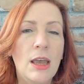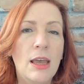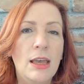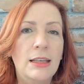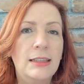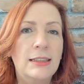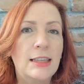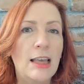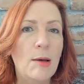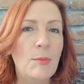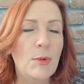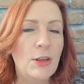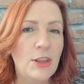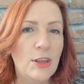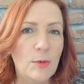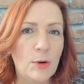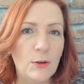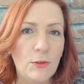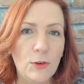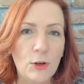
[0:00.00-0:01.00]
Some of them
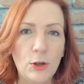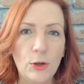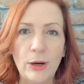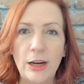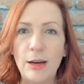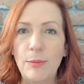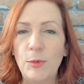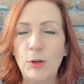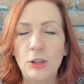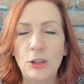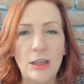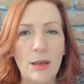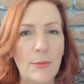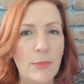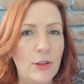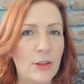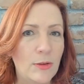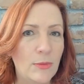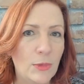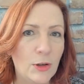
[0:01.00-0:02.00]
are for grammar, some
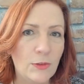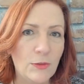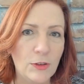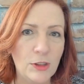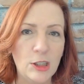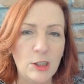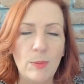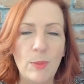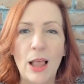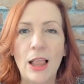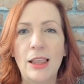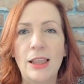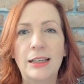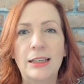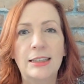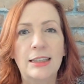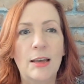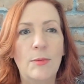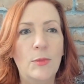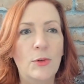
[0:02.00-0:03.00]
of them are for spelling,
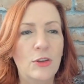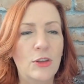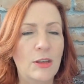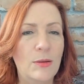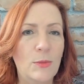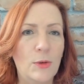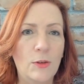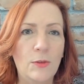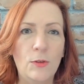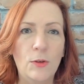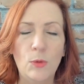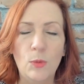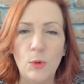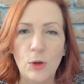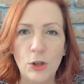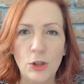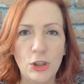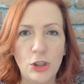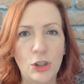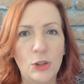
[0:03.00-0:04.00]
some of them are for
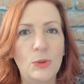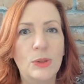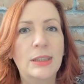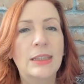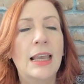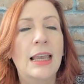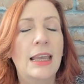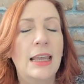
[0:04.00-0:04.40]
word use.